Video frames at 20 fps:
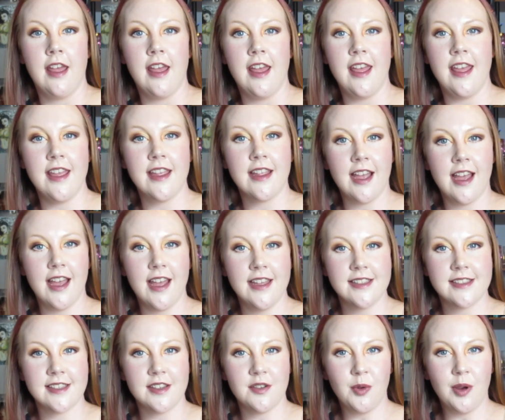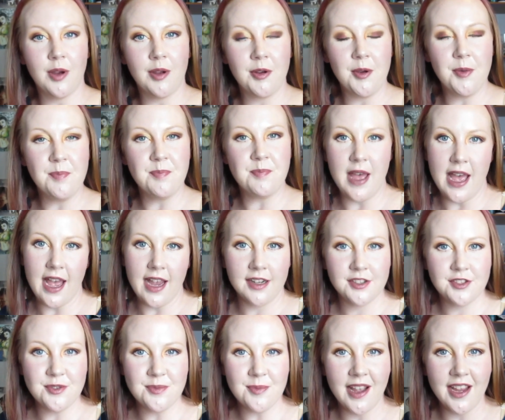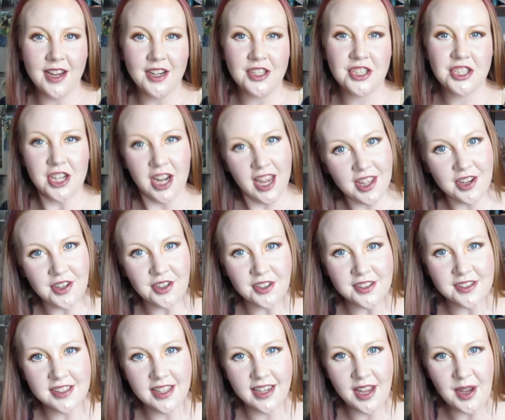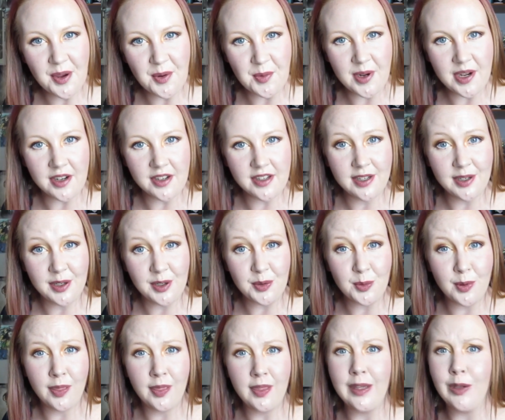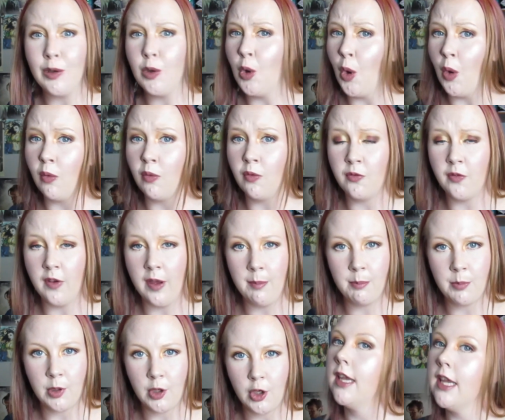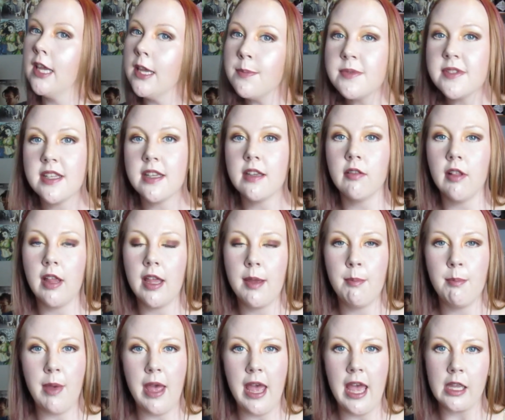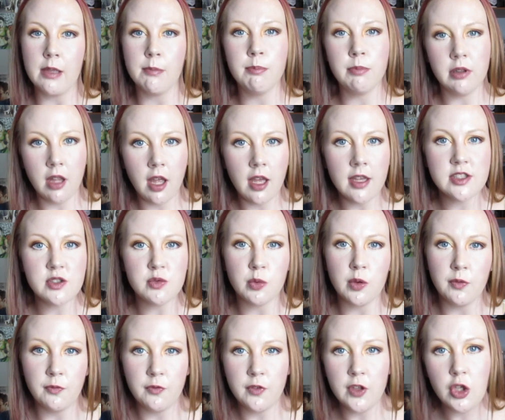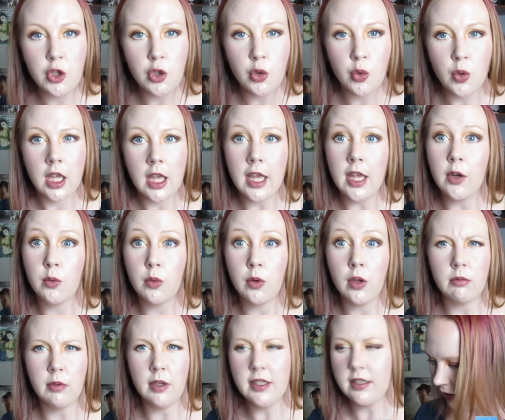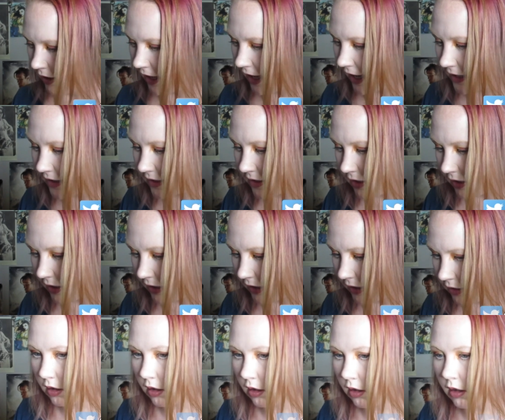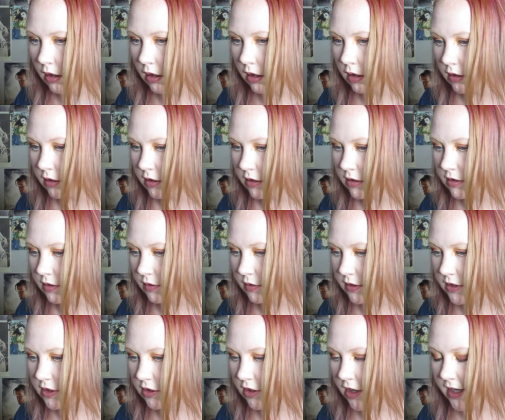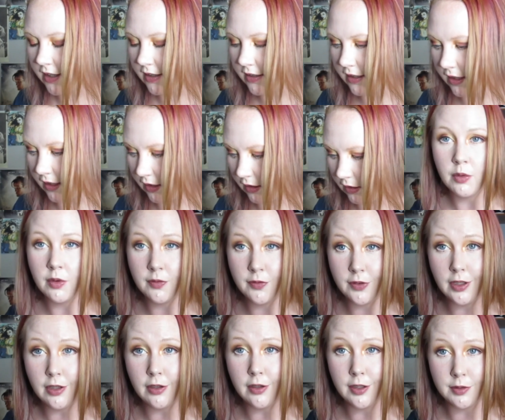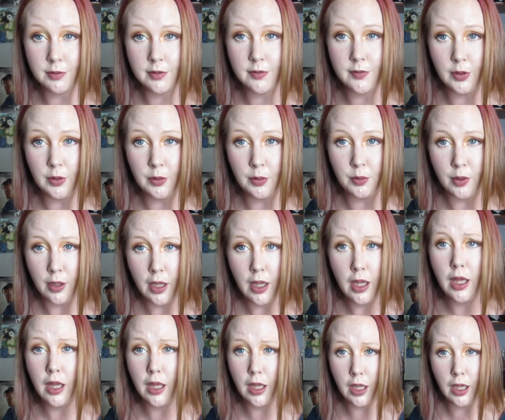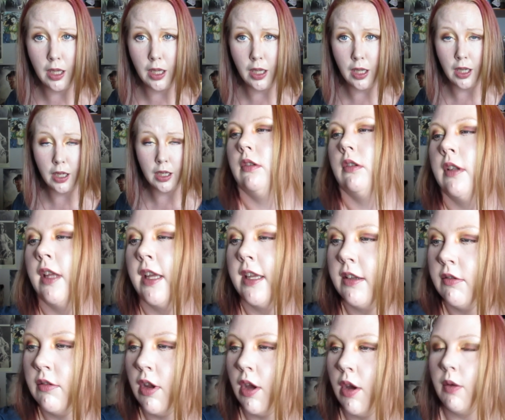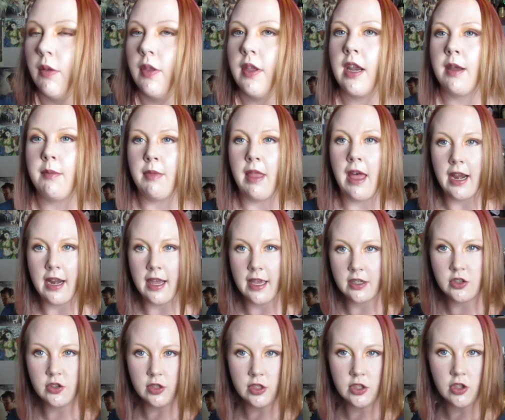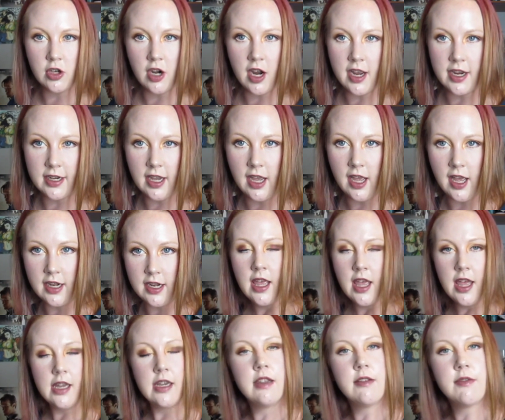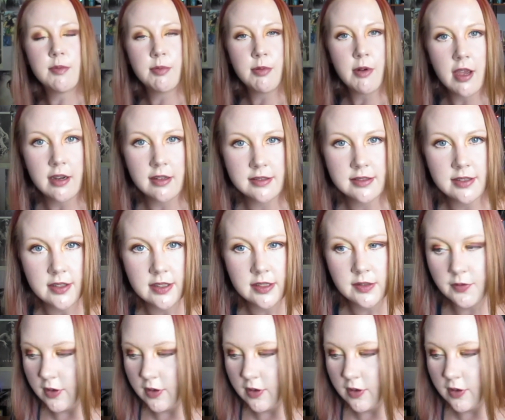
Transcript: Hey guys and welcome back to my channel. Today we are here with the November Ipsy Glam Bag Plus review and re what? Hi kitty. Oh, you're so distracting. Reveal and review haha. Ha. Let you know that I'm not actually trying on any of the products in this